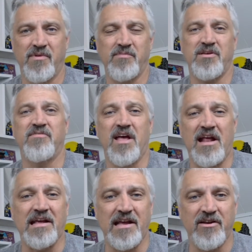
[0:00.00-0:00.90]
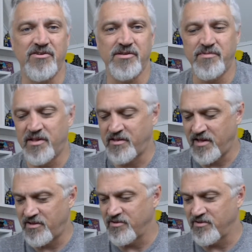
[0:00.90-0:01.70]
maybe even an alligator or something like that?